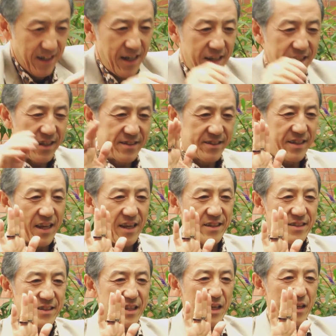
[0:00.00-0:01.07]
And this
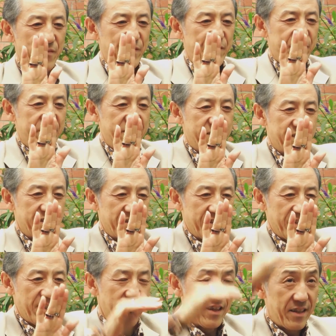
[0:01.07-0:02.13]
tense gives
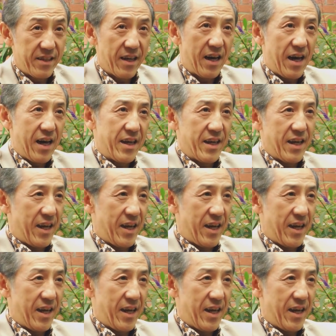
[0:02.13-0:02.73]
the high